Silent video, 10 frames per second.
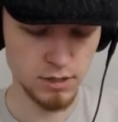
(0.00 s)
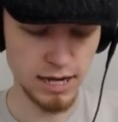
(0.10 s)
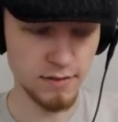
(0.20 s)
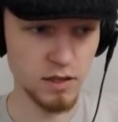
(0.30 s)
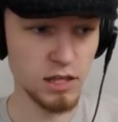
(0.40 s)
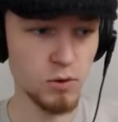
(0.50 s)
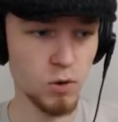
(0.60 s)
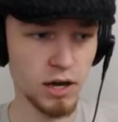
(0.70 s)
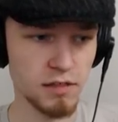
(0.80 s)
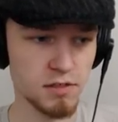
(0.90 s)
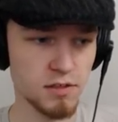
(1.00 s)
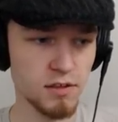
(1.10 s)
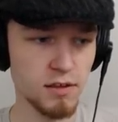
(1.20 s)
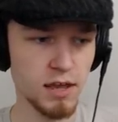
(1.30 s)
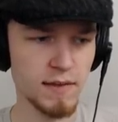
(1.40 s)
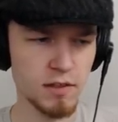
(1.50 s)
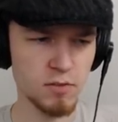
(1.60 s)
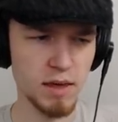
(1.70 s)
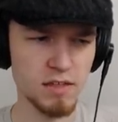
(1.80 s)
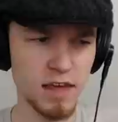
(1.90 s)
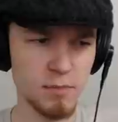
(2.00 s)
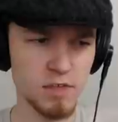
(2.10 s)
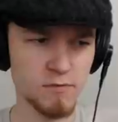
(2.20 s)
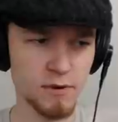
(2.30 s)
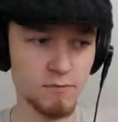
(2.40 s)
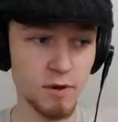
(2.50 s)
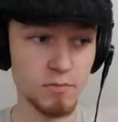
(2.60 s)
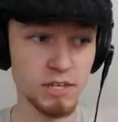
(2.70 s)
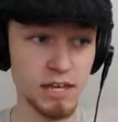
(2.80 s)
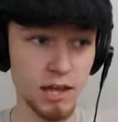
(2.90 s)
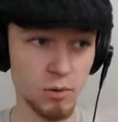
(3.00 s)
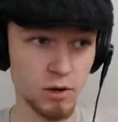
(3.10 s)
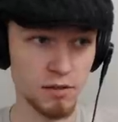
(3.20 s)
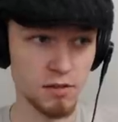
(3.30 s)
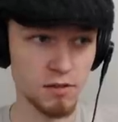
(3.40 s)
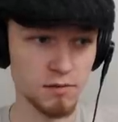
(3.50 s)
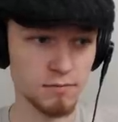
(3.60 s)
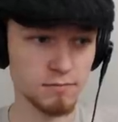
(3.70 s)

I think he was. And that's what makes him different from the yellow ones.